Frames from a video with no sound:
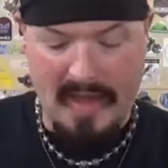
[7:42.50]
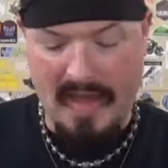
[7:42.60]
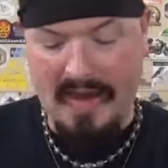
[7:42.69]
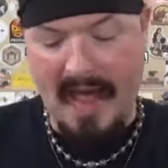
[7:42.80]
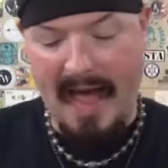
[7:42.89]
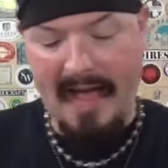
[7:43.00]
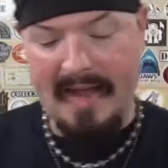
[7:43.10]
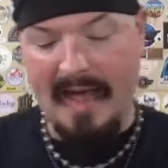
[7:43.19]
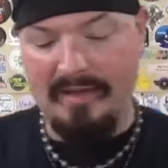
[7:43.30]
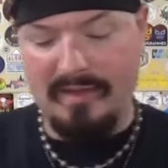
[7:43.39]
and I
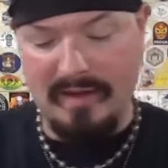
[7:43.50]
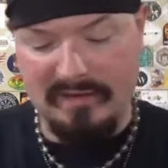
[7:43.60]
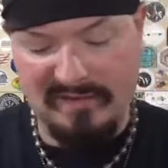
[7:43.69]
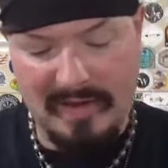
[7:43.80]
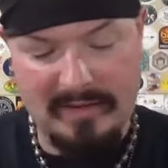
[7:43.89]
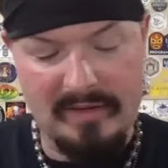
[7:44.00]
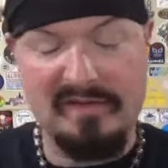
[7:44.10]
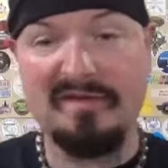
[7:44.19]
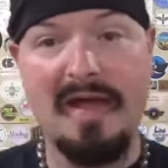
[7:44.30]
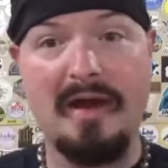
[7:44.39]
got this, and
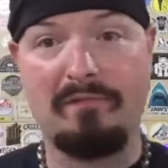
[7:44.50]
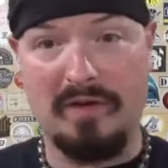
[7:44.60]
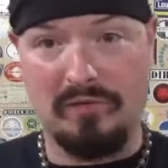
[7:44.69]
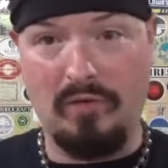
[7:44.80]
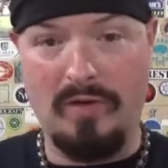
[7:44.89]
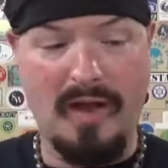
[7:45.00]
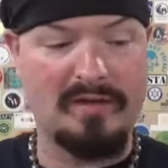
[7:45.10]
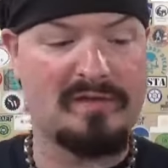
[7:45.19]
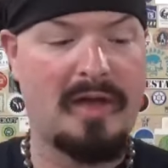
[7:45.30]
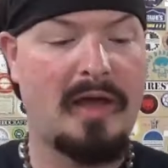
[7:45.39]
this is not a
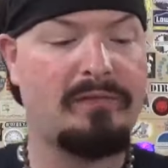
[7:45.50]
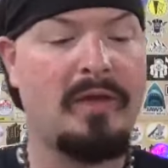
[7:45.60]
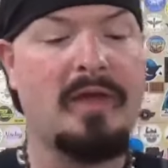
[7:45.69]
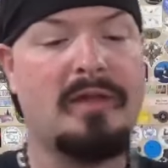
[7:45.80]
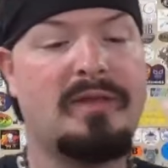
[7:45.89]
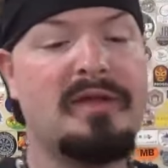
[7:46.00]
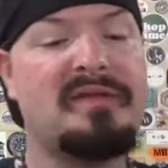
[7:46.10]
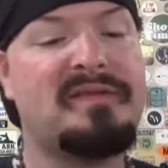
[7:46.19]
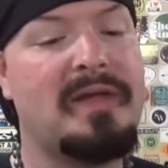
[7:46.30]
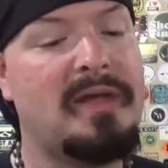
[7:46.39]
Victorinox knife.
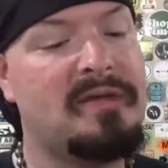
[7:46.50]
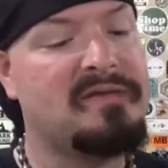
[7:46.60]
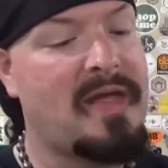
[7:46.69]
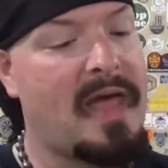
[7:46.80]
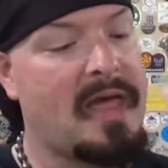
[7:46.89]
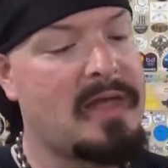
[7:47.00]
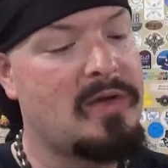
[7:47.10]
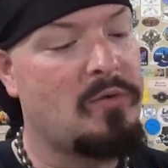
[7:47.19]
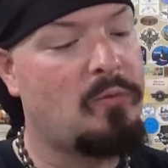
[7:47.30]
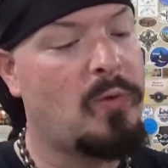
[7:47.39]
This is a
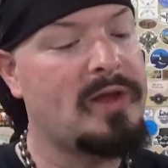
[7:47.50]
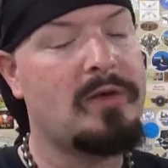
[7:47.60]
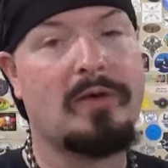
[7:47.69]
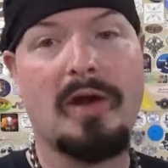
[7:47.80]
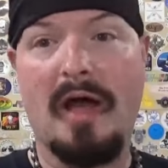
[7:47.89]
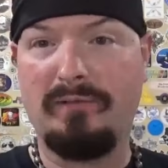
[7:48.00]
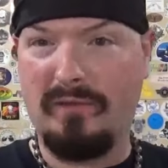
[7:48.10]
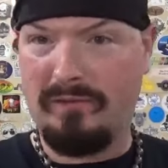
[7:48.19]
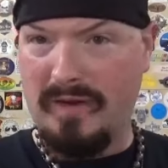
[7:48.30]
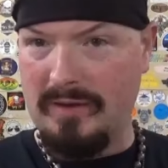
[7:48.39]
Wenger knife,
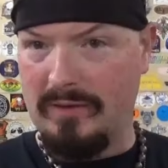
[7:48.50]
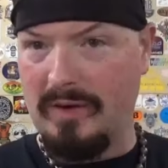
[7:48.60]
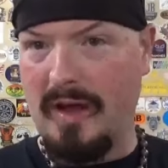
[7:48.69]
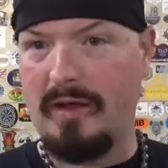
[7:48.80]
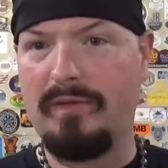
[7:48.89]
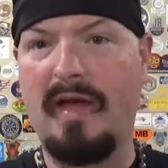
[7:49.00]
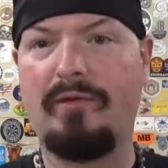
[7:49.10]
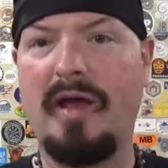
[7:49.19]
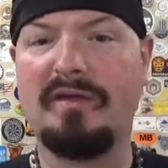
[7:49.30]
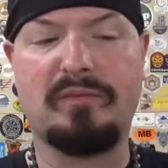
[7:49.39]
or Vinger knife,
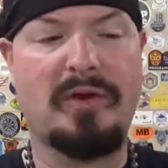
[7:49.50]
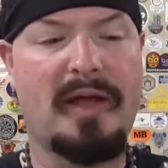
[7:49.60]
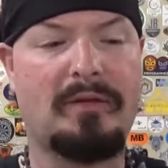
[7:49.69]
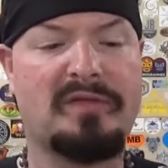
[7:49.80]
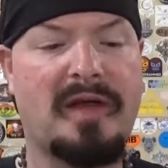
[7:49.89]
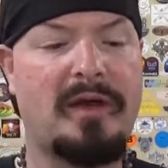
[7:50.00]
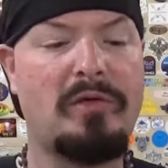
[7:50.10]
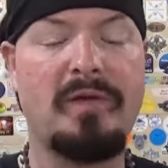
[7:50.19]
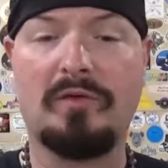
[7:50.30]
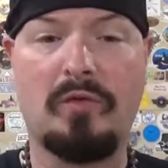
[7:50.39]
ever how it's pronounced. I know
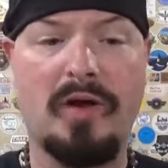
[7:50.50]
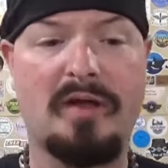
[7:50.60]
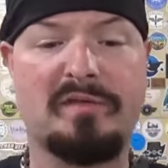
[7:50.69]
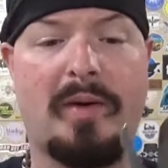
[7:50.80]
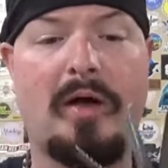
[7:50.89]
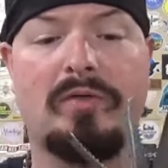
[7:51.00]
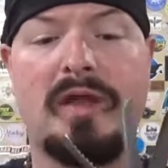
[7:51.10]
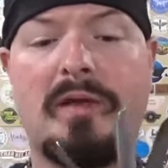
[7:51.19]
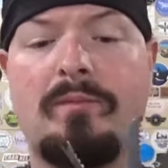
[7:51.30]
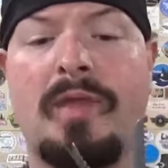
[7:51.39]
Victorinox bought
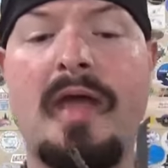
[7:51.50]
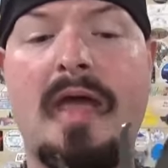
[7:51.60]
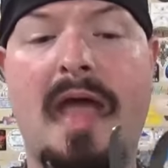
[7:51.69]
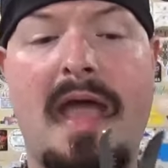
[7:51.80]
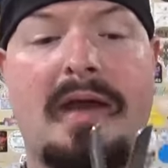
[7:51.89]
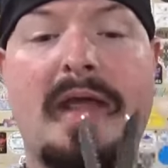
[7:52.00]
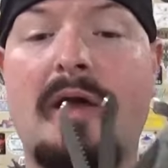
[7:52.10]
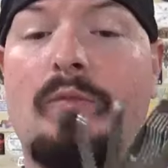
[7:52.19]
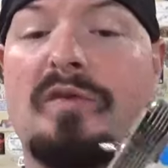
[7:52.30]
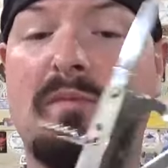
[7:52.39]
them, and
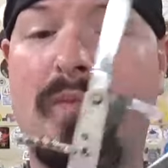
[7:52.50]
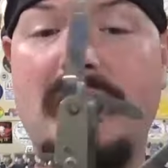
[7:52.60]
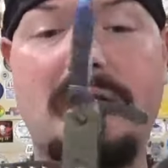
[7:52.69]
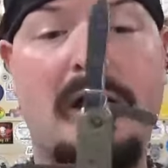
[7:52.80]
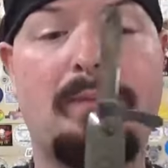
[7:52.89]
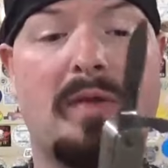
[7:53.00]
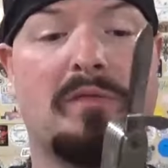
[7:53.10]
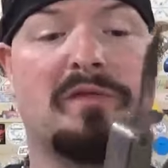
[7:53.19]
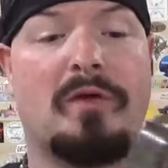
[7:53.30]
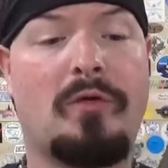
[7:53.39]
it was beat up. It
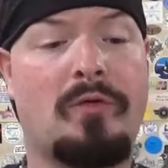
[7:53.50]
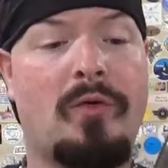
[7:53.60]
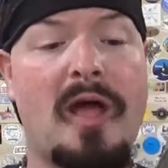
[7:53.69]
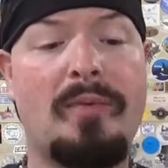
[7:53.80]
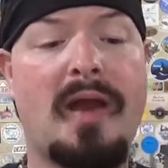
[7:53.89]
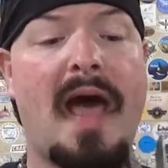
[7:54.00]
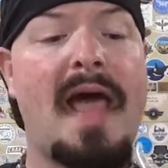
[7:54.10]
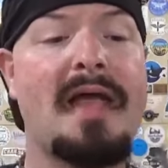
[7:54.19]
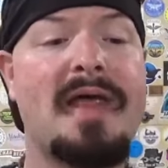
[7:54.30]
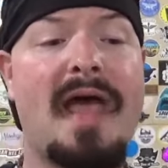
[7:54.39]
was decrepit. I
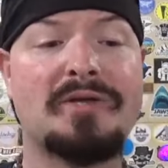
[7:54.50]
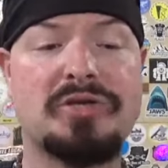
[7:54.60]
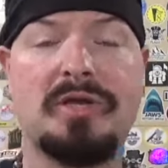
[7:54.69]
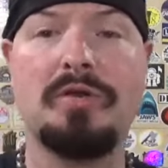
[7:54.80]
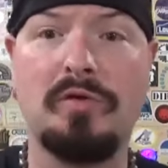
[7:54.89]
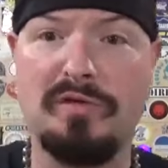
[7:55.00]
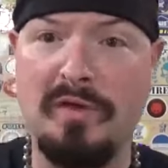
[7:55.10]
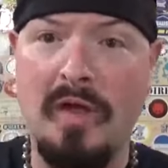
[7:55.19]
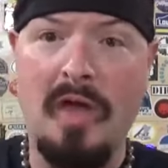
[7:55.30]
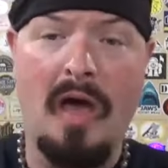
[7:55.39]
had to actually use
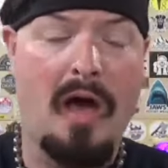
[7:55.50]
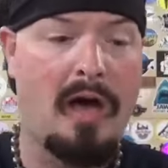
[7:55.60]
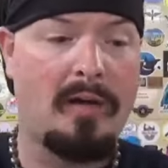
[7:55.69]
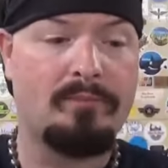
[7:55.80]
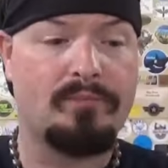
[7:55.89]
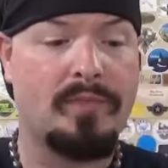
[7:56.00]
um,